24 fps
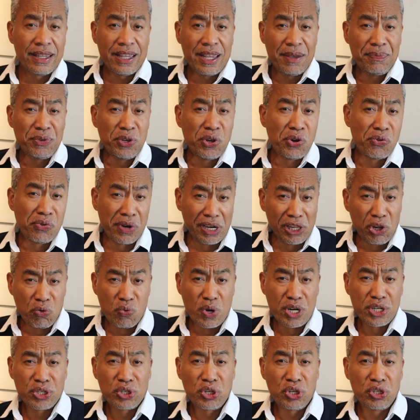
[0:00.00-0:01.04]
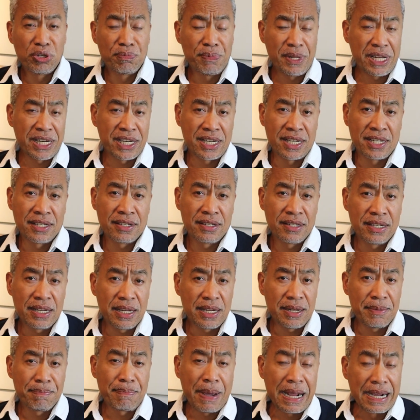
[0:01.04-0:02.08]
If you really want to duplicate
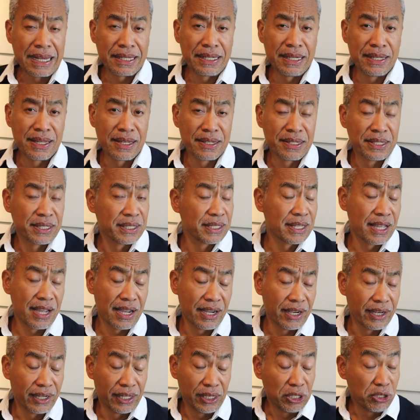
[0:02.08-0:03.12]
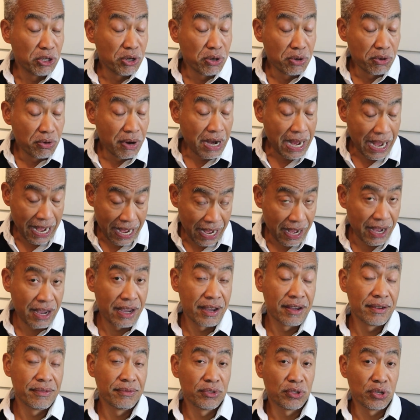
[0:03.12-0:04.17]
the Pangasinan style, you
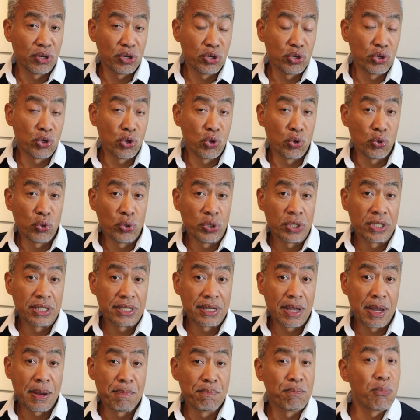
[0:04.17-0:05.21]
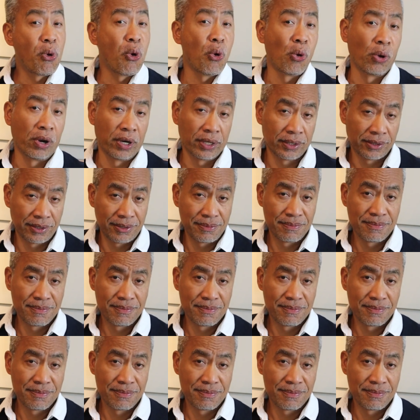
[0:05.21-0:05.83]
have to use pork.